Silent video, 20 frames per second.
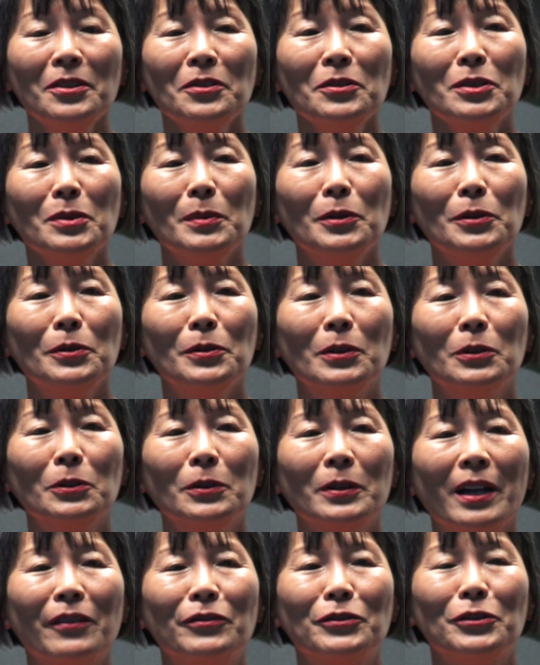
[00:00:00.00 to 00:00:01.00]
that. I know someone who could
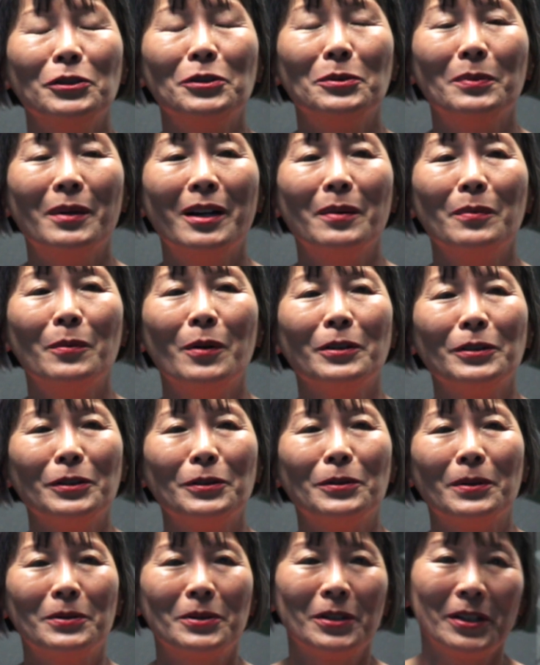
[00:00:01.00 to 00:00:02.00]
look after your mom while
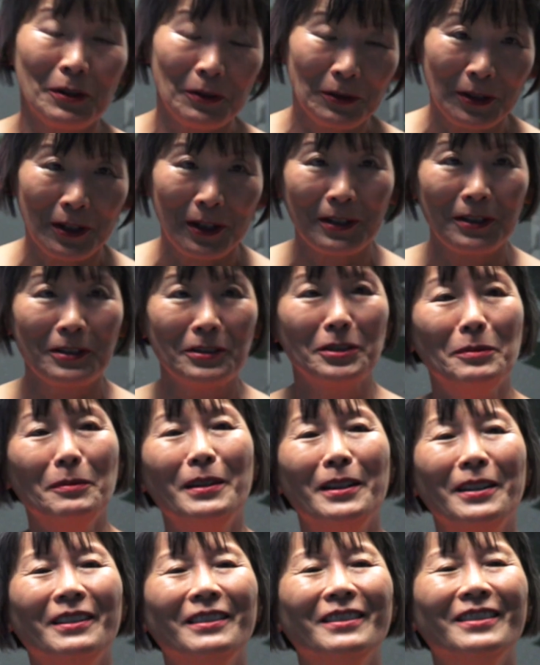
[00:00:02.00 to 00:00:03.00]
you're here talking to
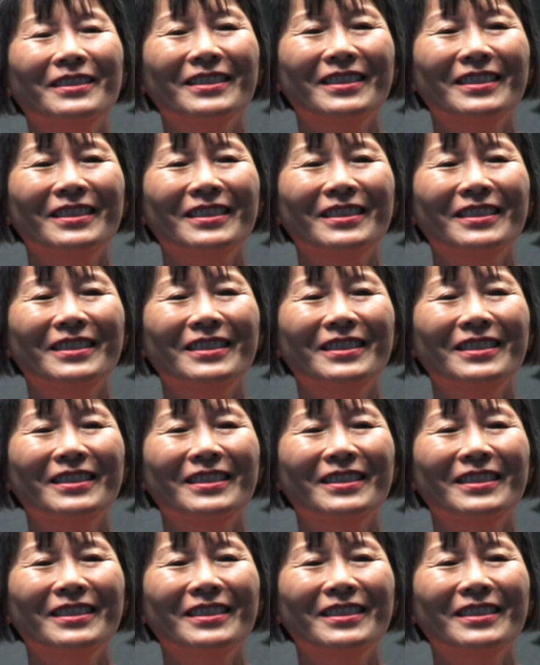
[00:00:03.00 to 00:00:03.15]
me.